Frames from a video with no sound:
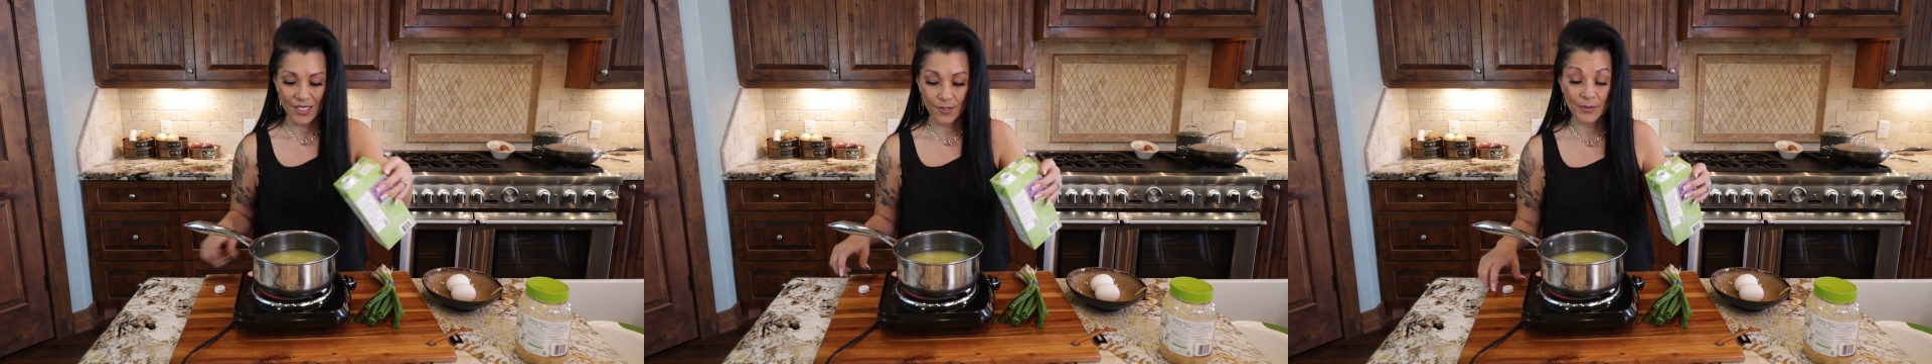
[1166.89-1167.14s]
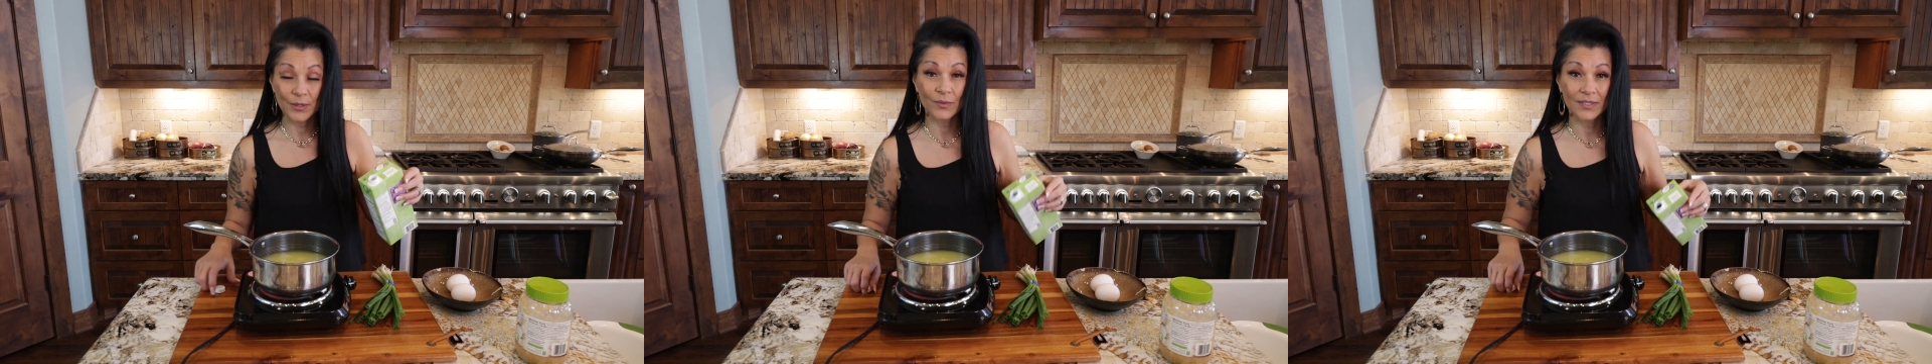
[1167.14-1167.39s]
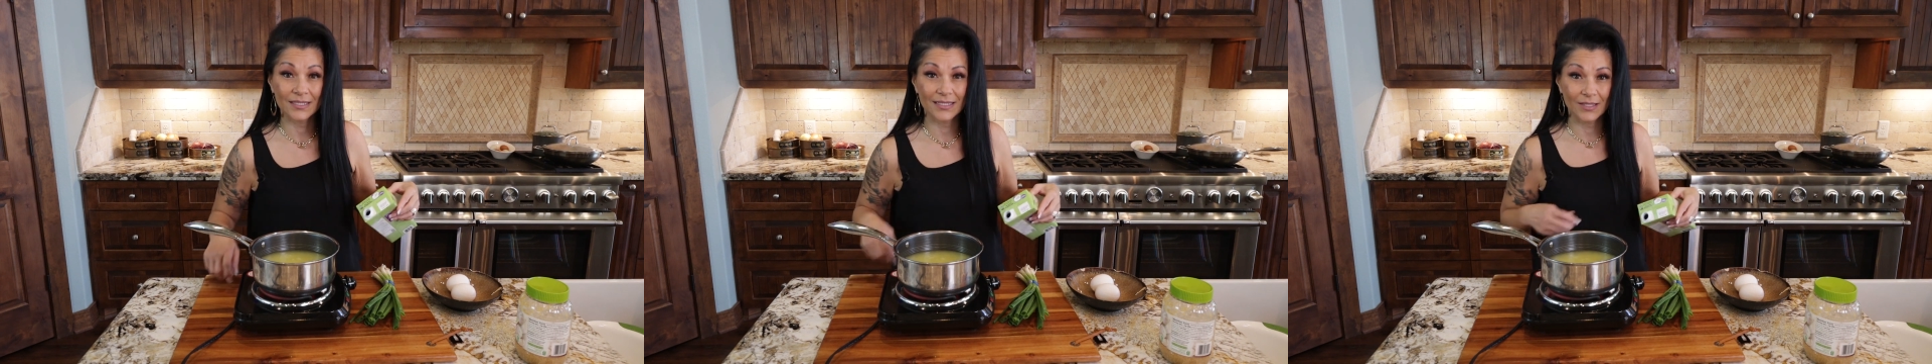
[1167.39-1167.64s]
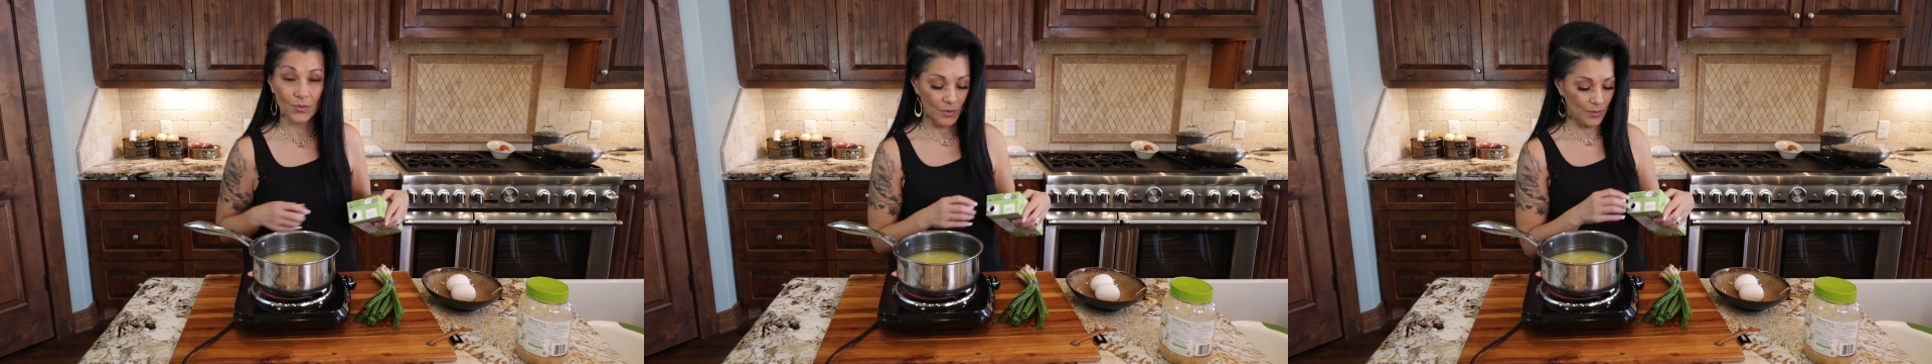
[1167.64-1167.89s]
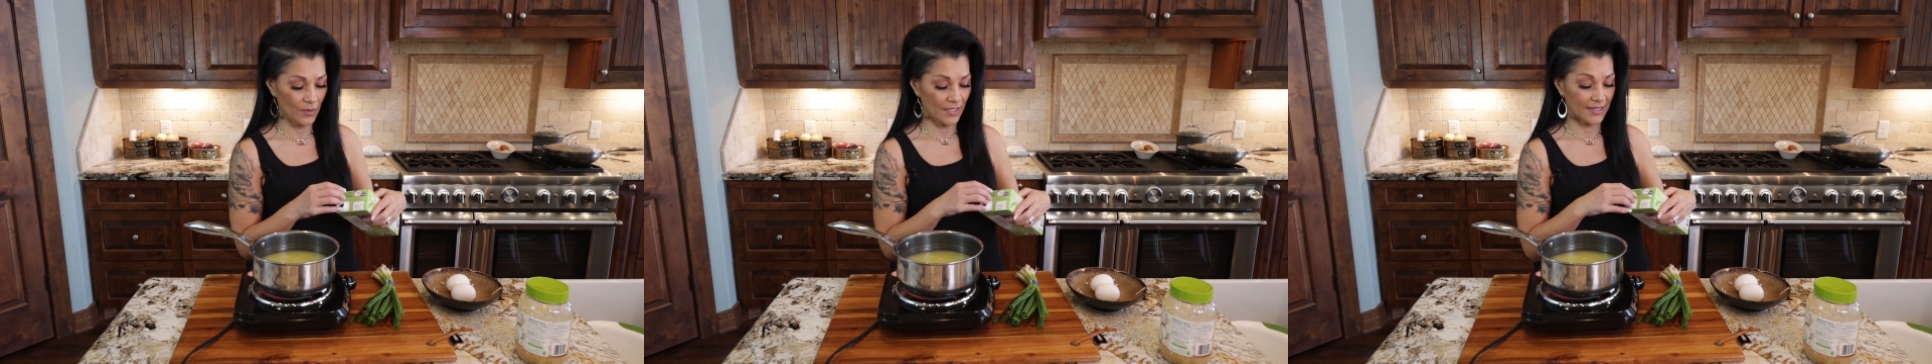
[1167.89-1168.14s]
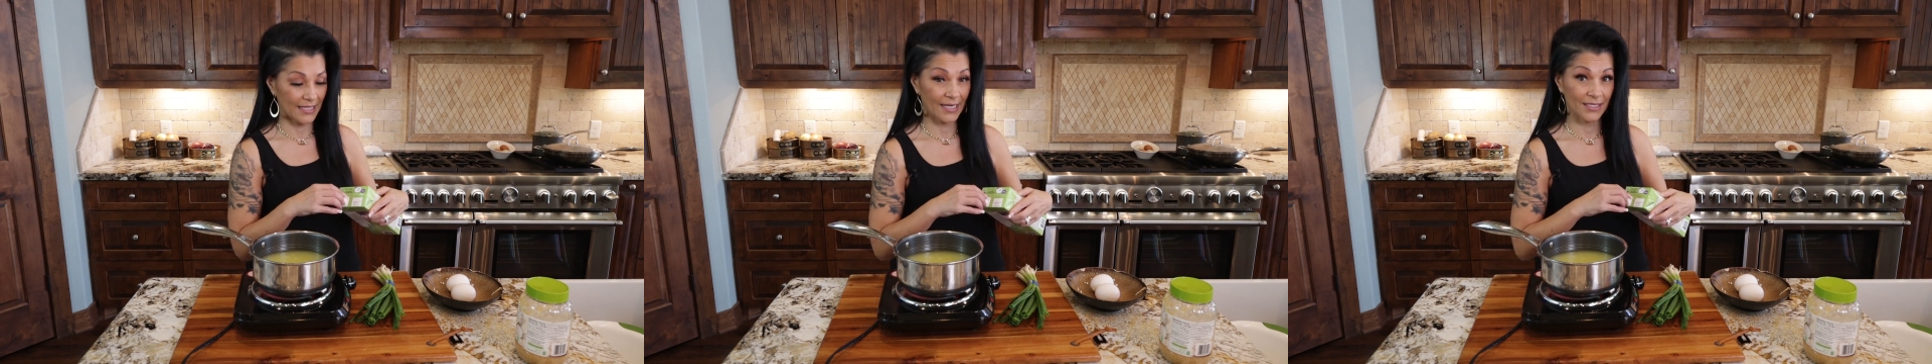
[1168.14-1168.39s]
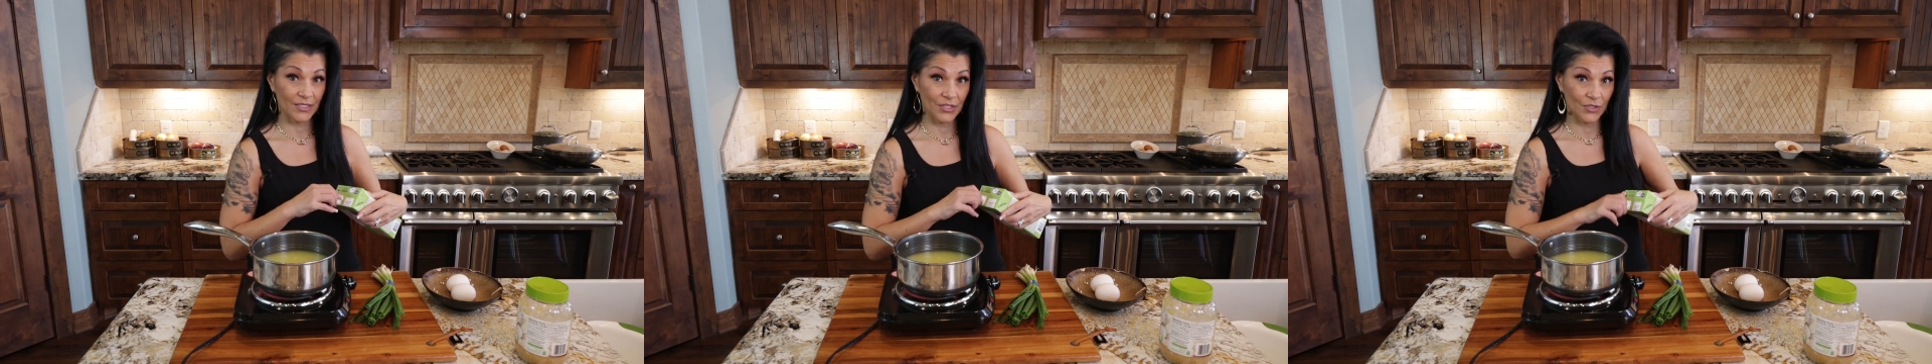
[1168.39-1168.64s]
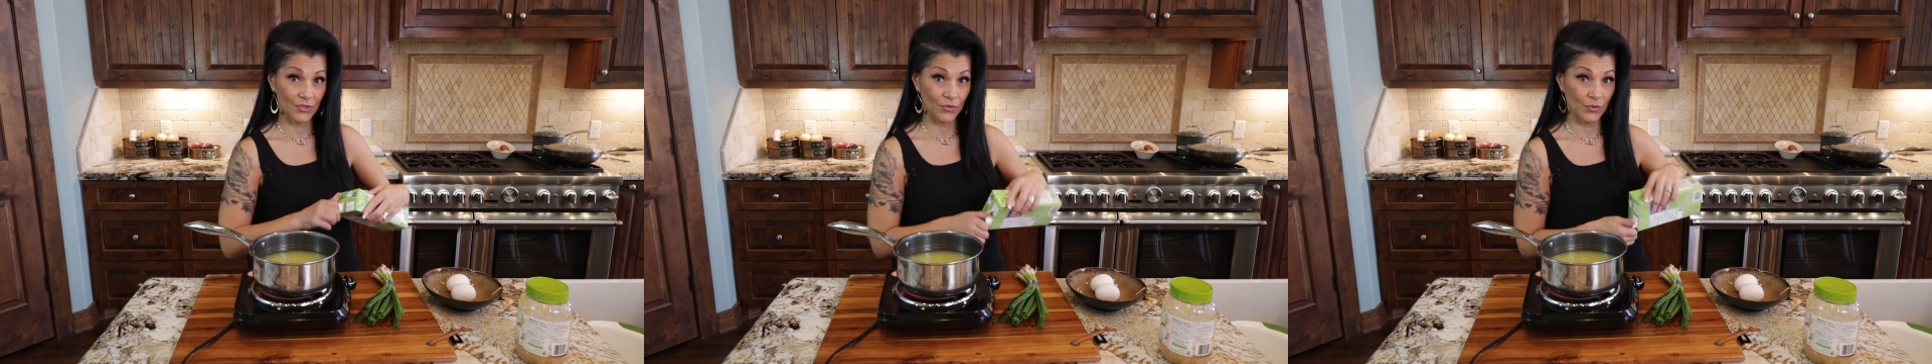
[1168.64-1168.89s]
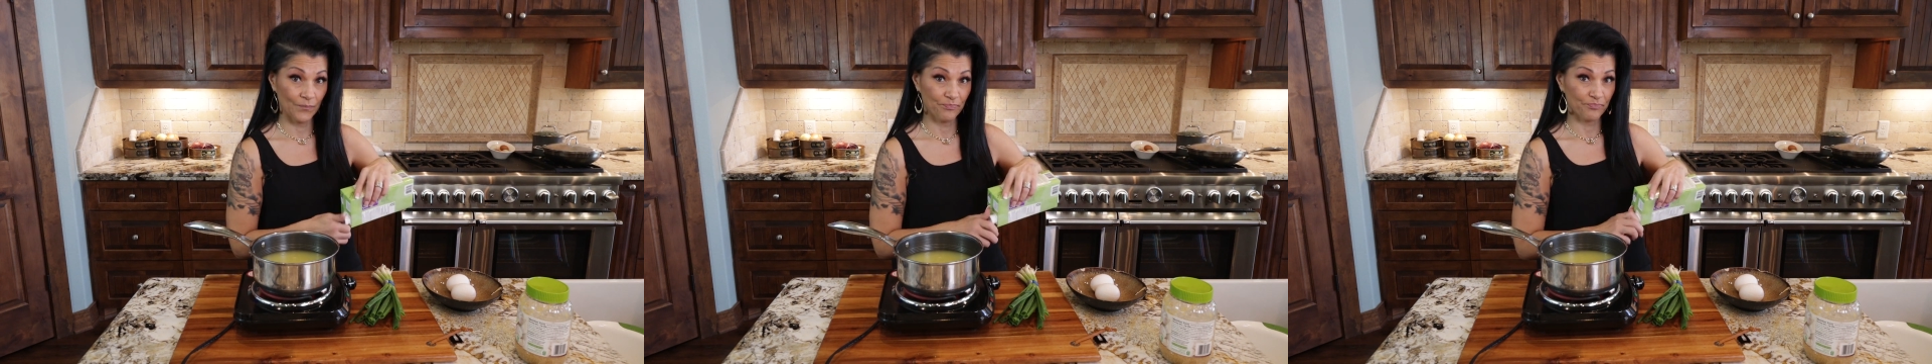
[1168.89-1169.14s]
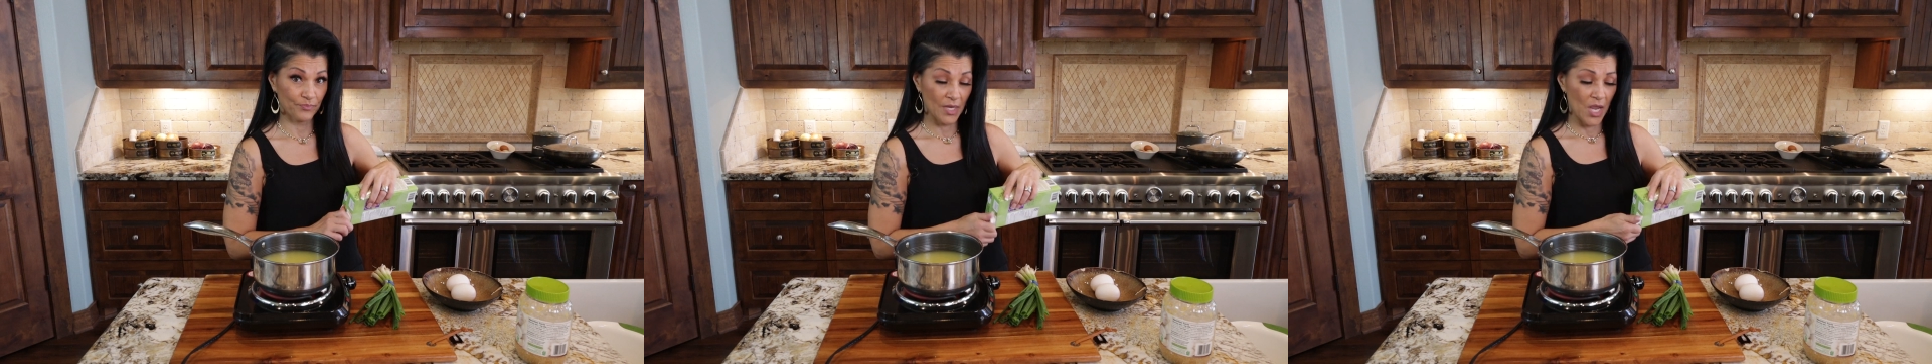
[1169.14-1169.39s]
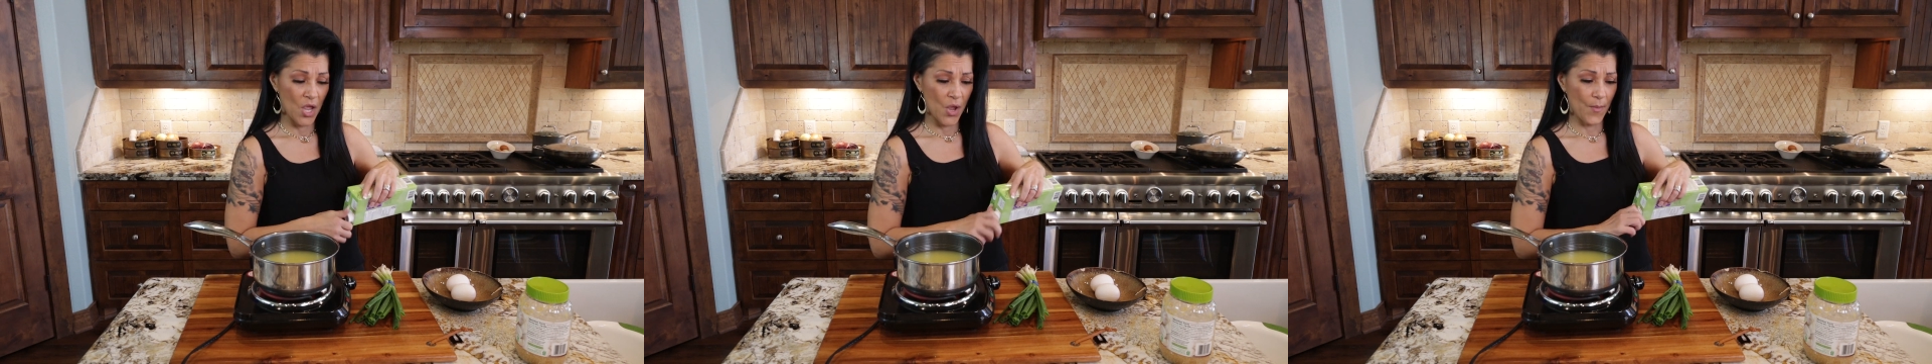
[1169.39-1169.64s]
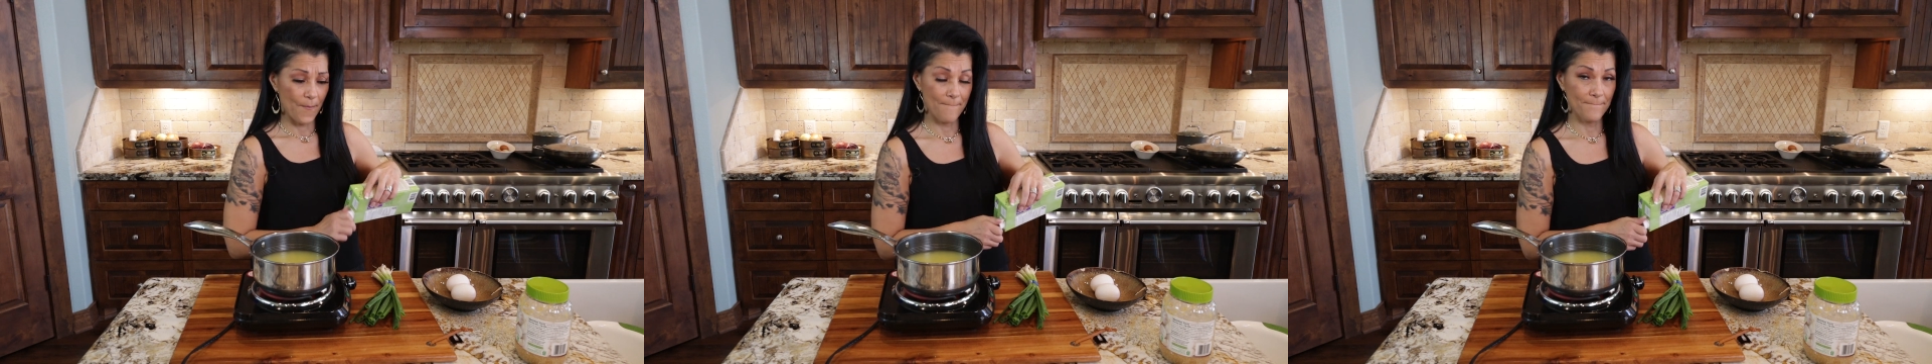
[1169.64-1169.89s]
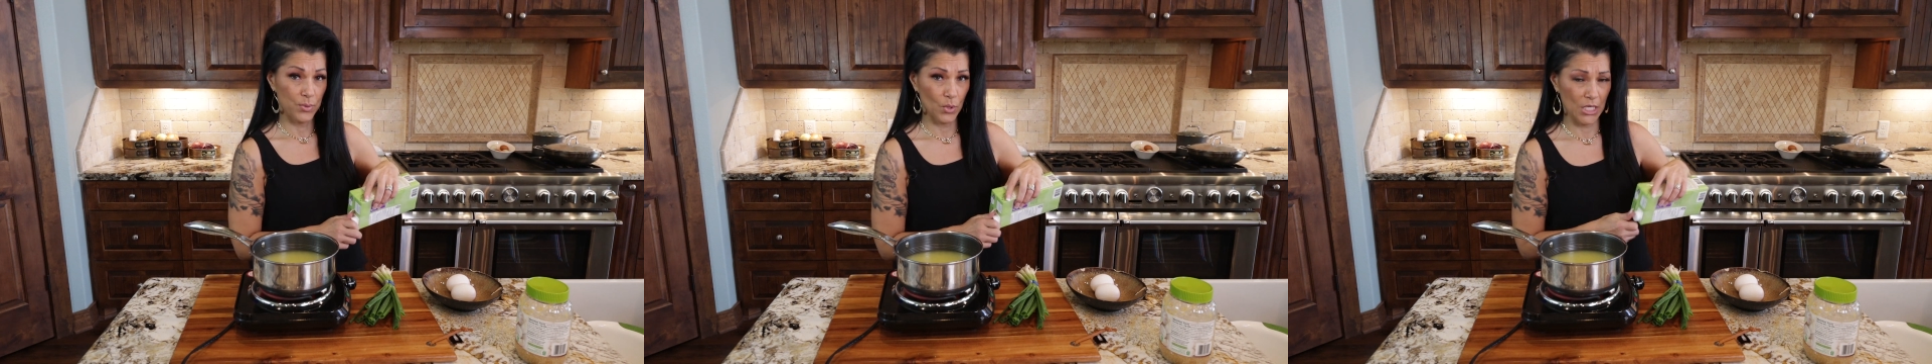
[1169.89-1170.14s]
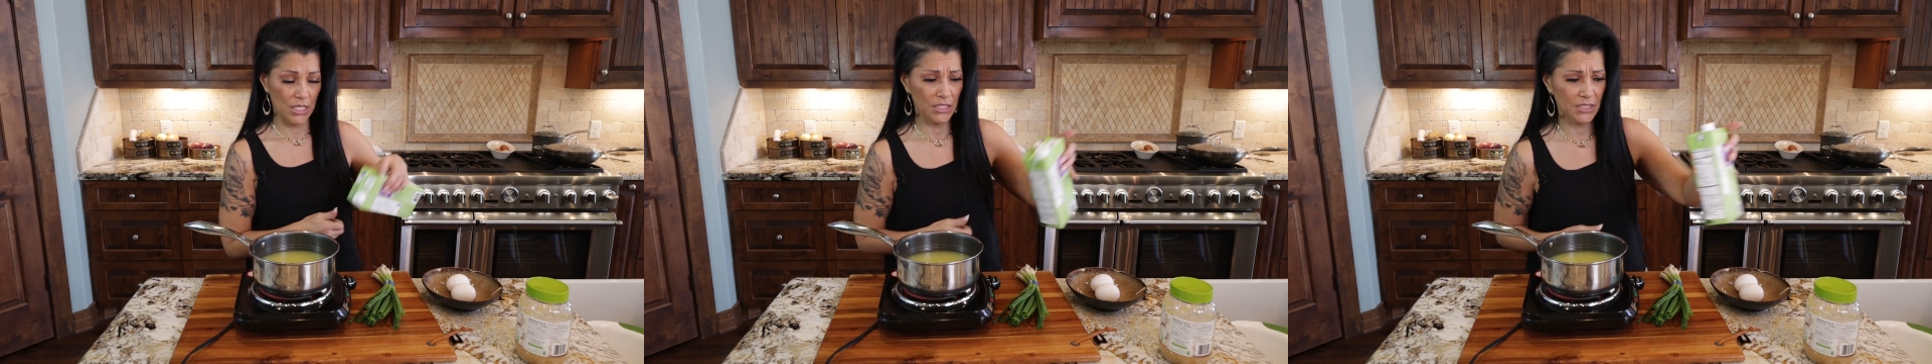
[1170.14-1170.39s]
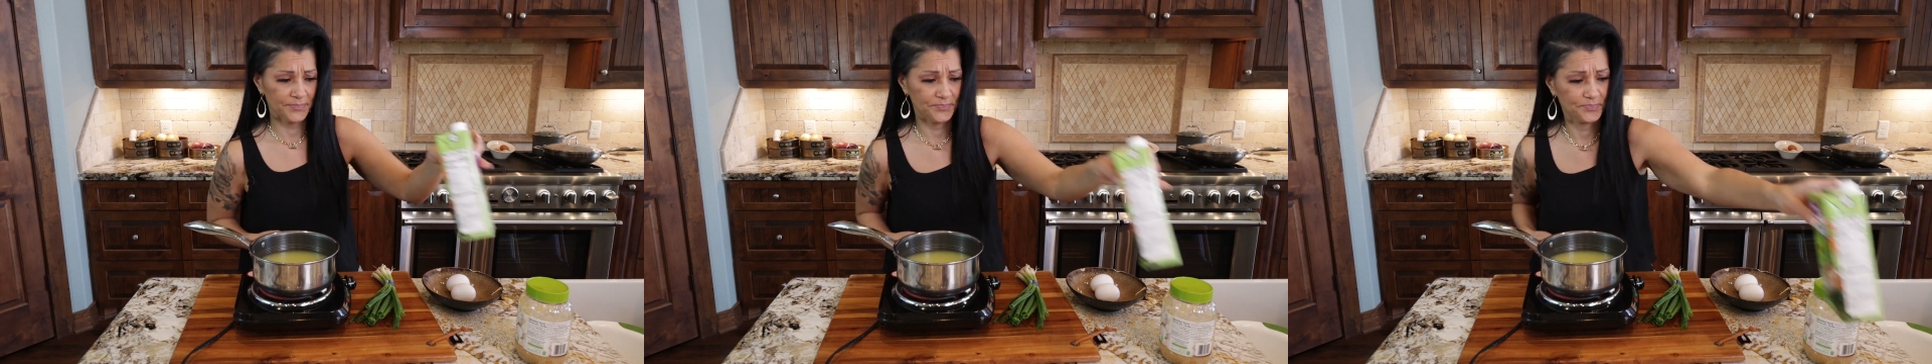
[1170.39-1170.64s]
And we want that to boil.